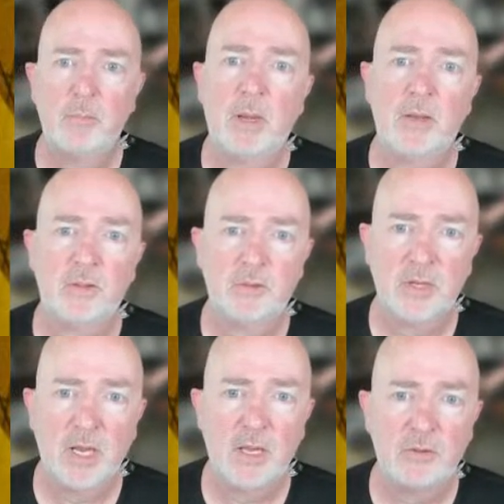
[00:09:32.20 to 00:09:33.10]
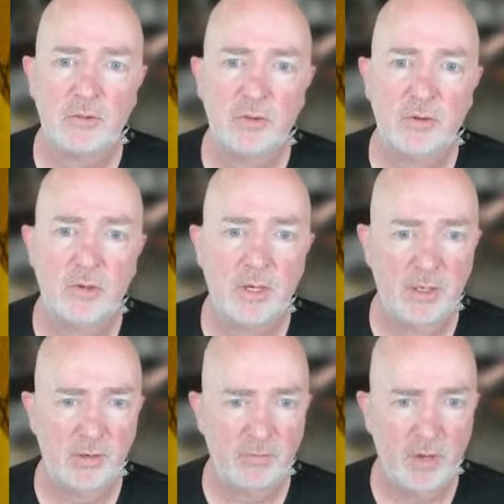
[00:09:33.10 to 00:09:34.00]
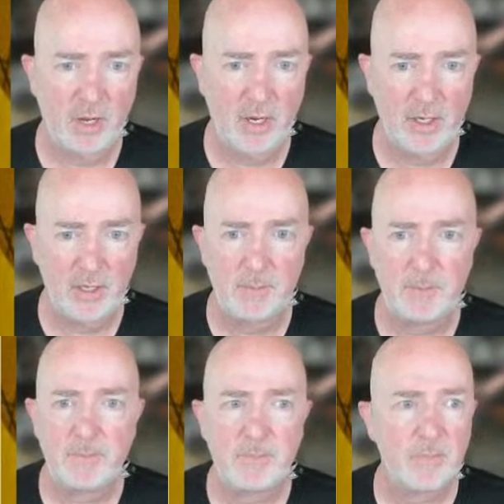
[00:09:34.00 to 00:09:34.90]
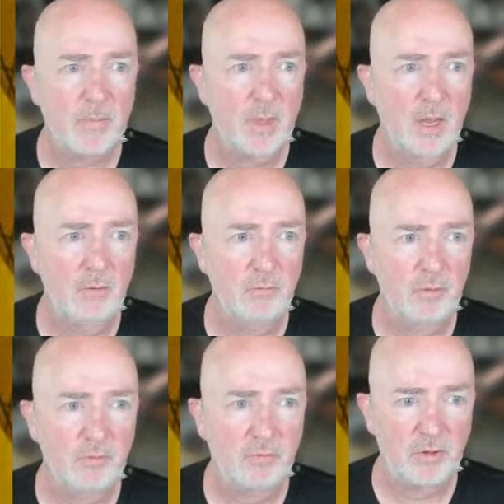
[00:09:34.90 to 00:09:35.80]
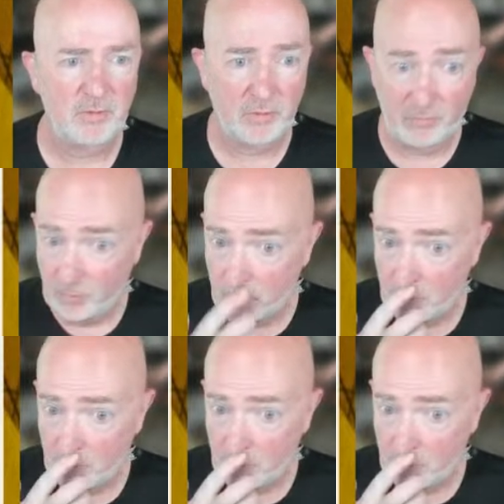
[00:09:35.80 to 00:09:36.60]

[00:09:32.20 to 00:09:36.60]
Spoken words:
make this larger and if I refresh the form,